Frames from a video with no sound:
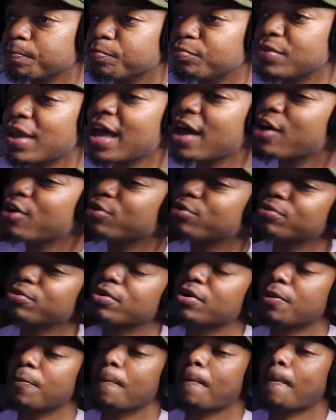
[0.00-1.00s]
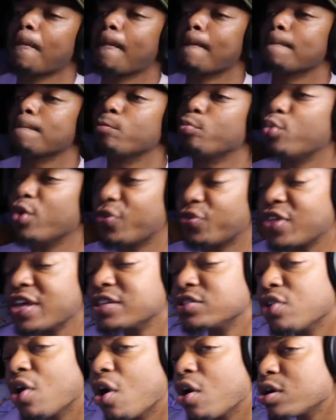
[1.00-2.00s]
Now, with
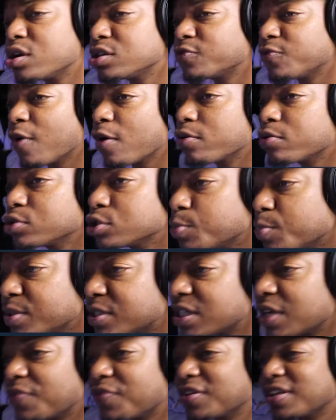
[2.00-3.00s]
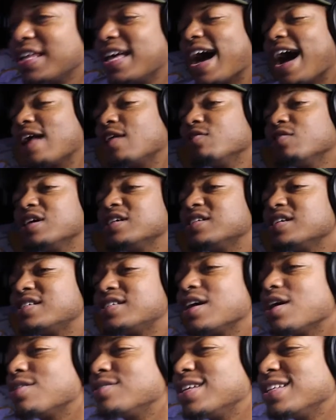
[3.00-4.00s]
this artist vocal specifically, I don't
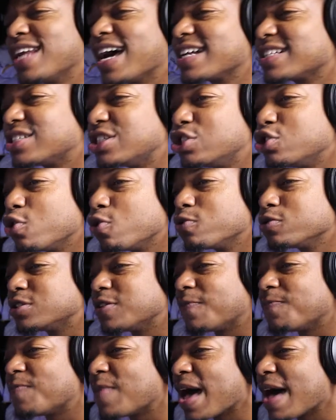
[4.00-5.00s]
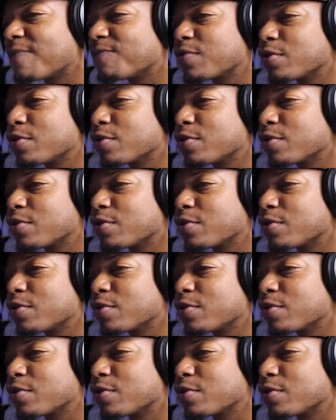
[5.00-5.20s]
necessarily like to use the fat